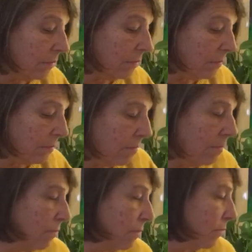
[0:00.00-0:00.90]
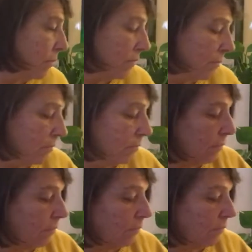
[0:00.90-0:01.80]

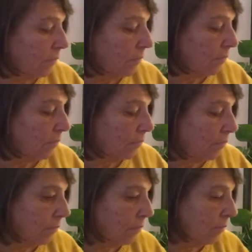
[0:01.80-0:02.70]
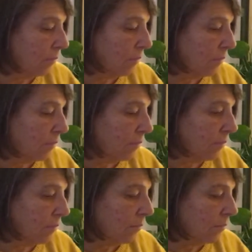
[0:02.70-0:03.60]

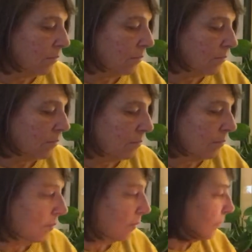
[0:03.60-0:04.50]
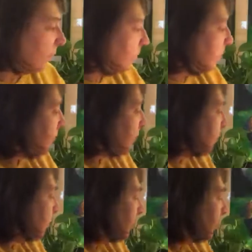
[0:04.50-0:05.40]

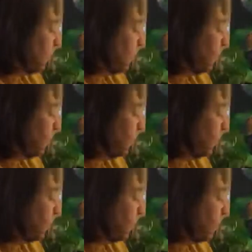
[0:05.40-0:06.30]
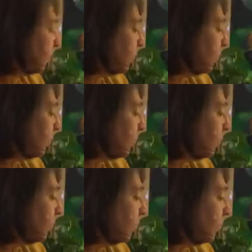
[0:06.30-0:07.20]

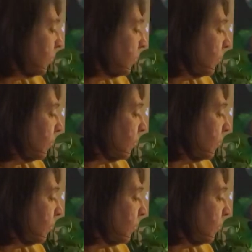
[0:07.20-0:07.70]
Nothing is said.